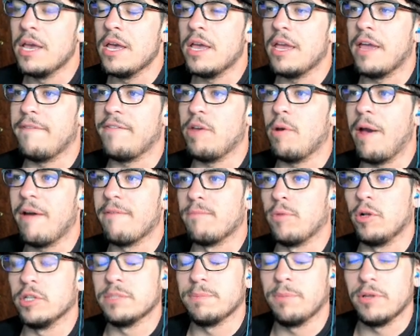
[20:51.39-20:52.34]
if you have
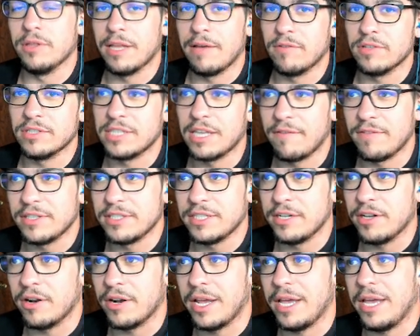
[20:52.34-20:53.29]
multiple level 7s in
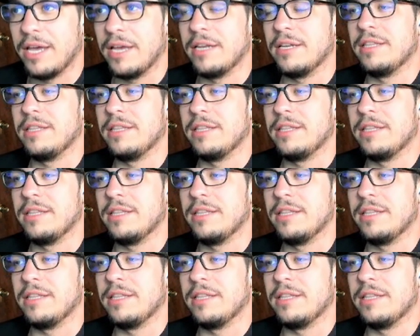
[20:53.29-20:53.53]
your hand,